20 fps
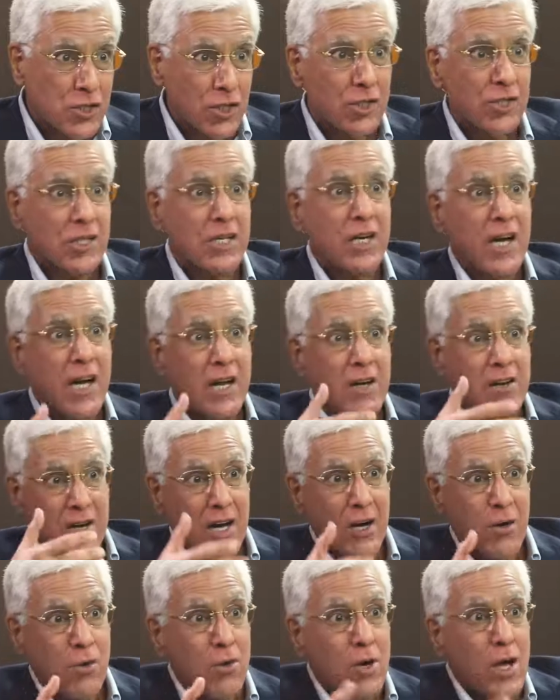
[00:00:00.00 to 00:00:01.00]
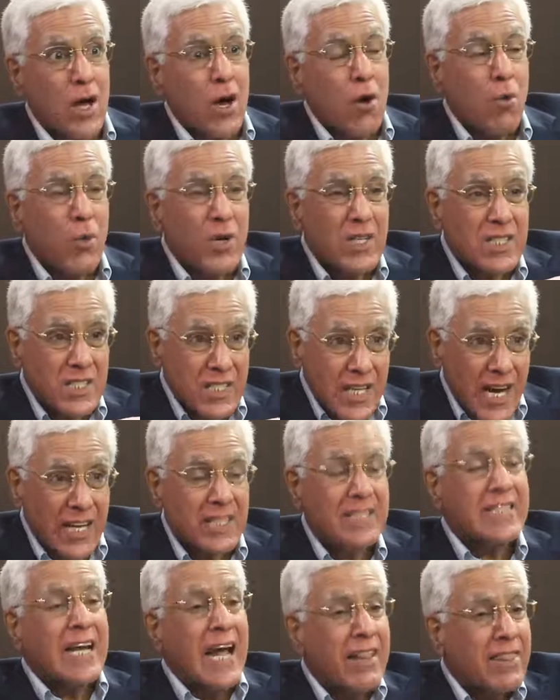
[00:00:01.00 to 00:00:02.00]
Sonia and Rahul, were
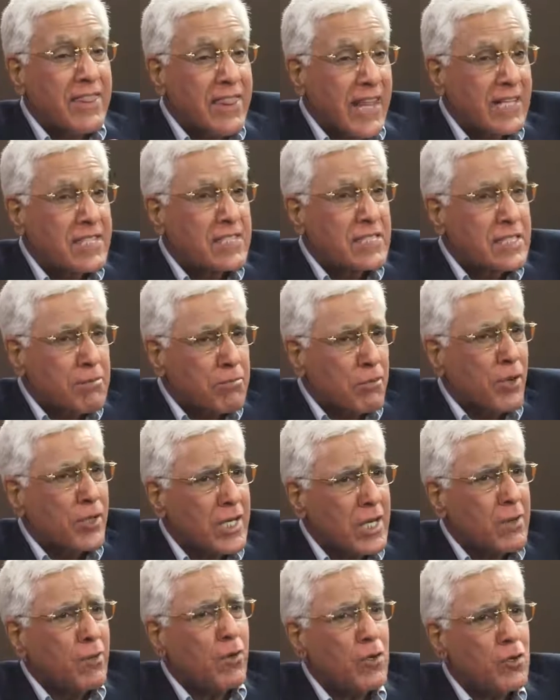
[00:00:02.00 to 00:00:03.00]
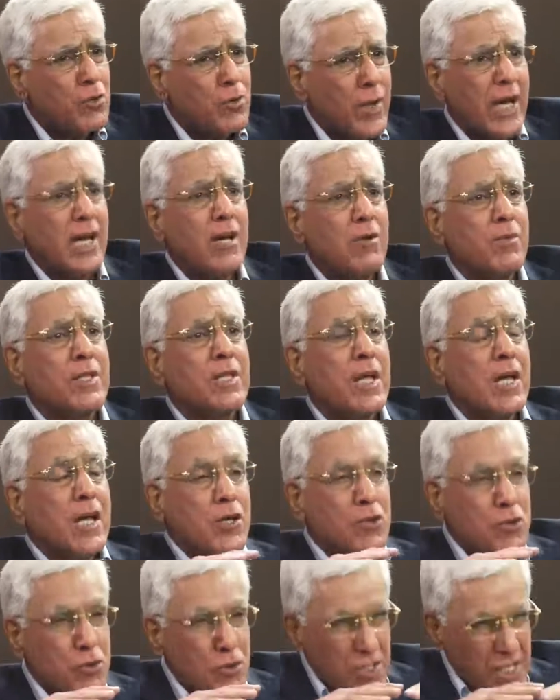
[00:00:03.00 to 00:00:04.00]
silent. And that's the point I want to end with.
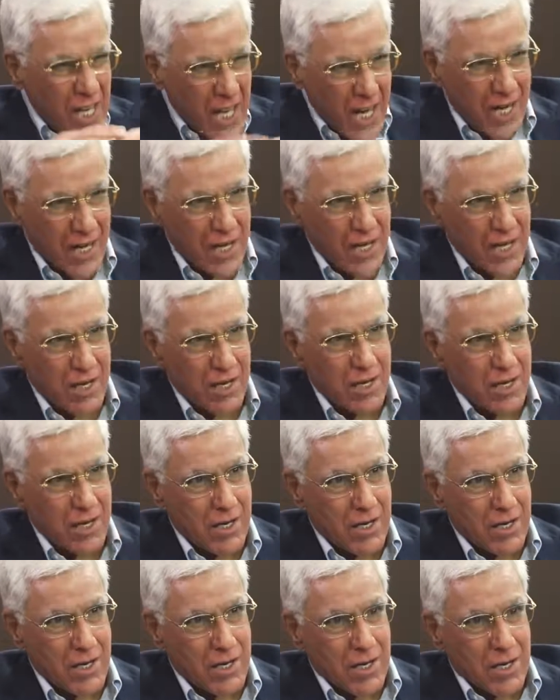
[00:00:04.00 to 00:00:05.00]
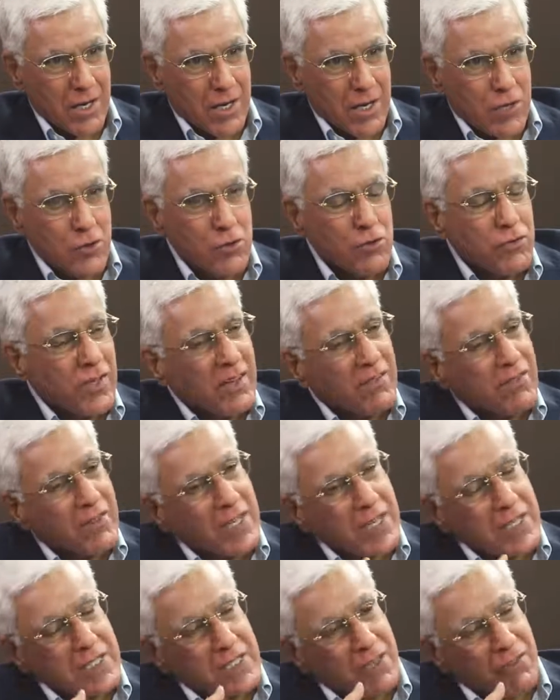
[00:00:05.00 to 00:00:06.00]
Today, you've given
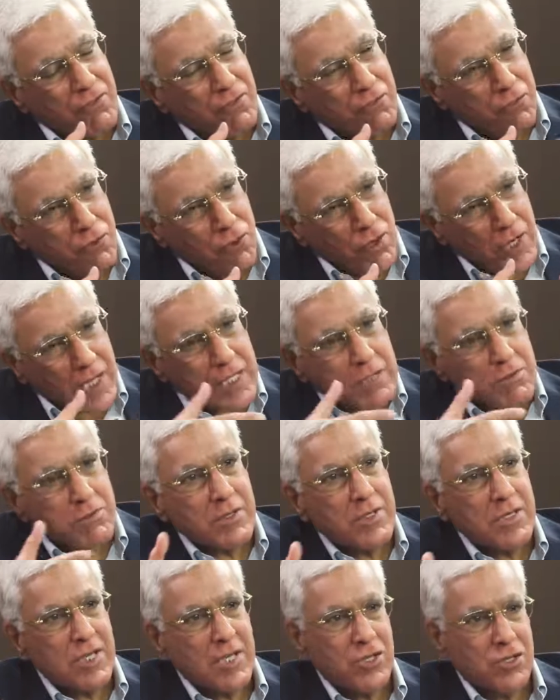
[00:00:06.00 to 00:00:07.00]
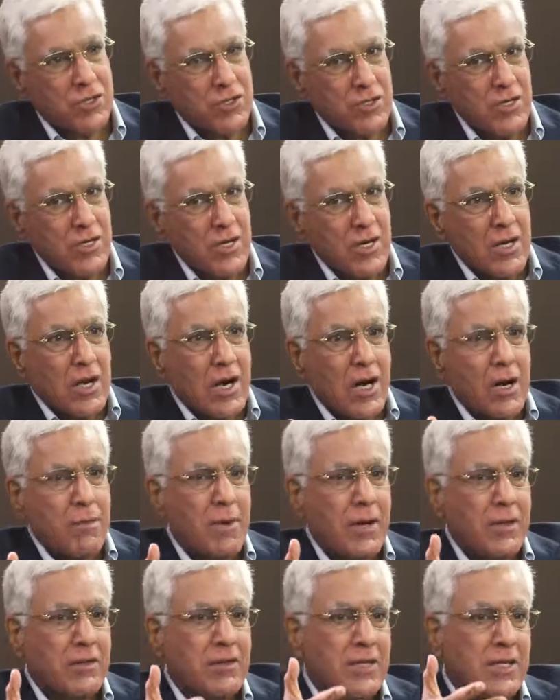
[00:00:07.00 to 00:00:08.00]
us a full explanation
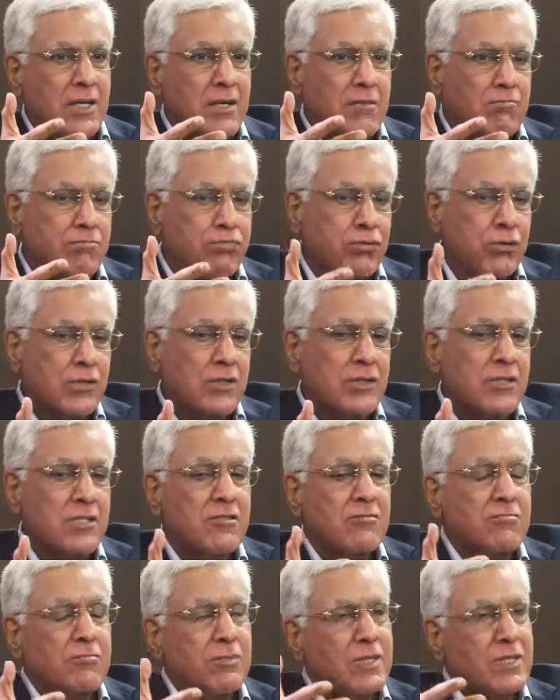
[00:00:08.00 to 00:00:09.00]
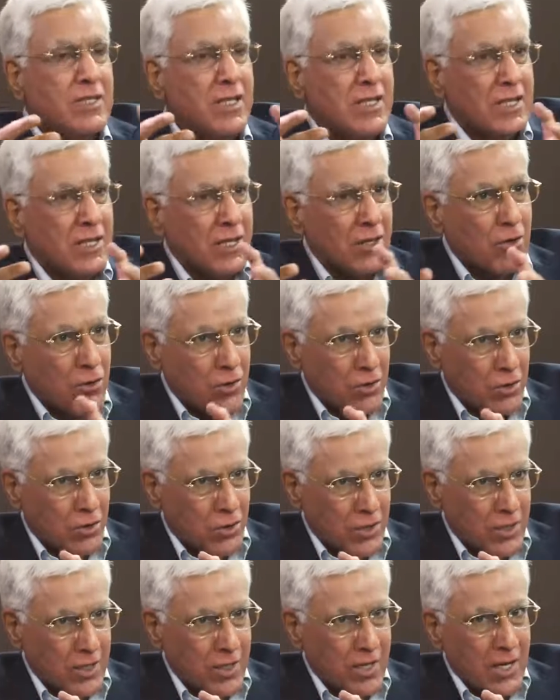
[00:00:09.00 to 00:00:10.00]
about the importance of maintaining law and
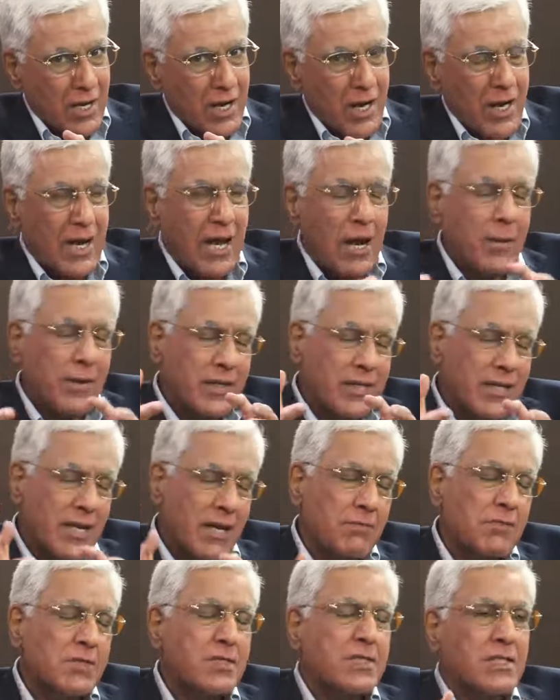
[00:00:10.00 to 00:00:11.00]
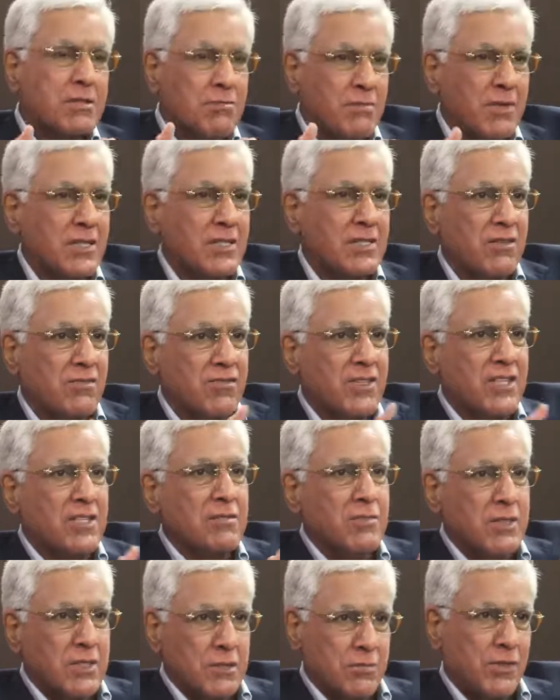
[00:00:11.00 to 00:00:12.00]
order and how at times this means that
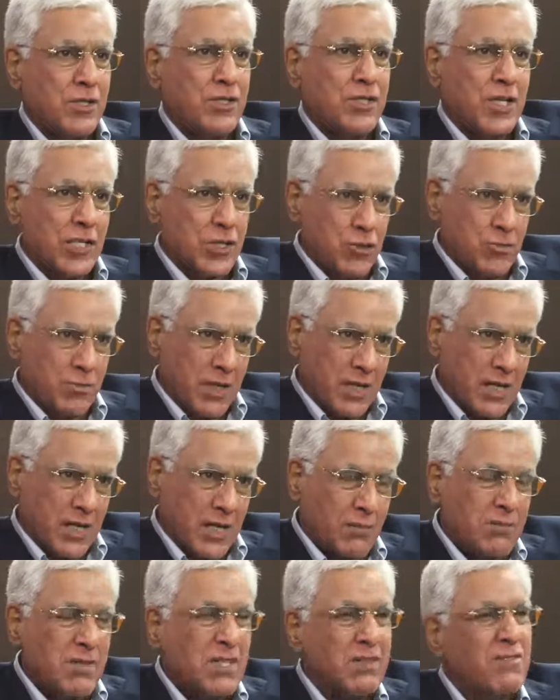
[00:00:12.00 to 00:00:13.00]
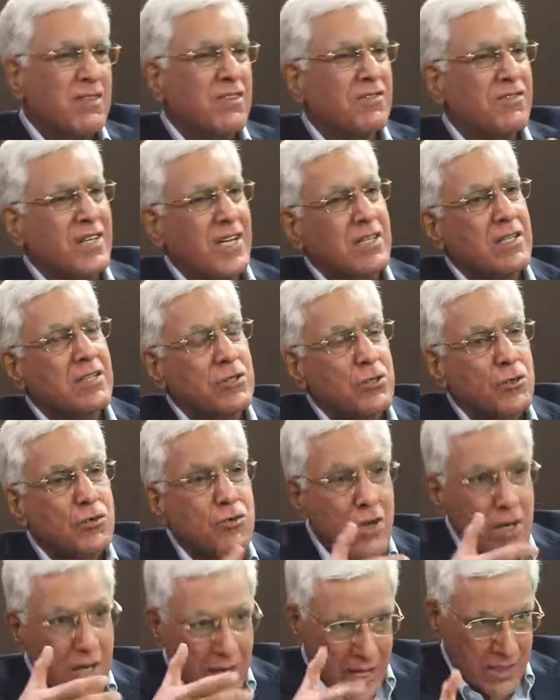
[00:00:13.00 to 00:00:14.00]
freedom of speech has to be curbed, even if done so
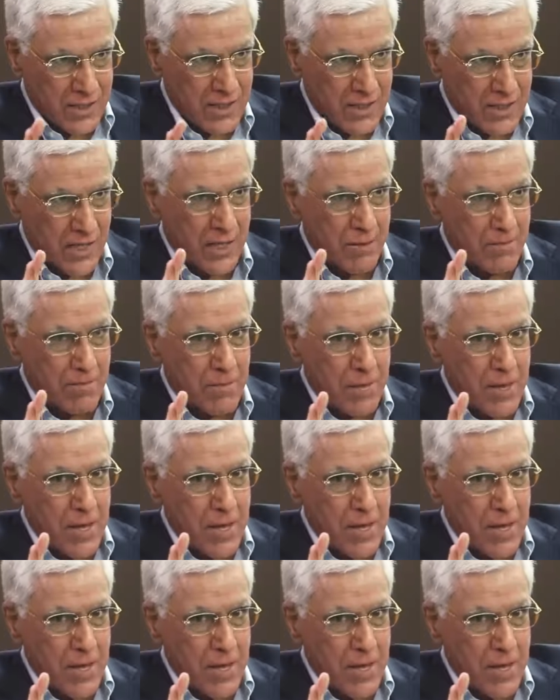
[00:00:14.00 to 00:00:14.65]
reluctantly.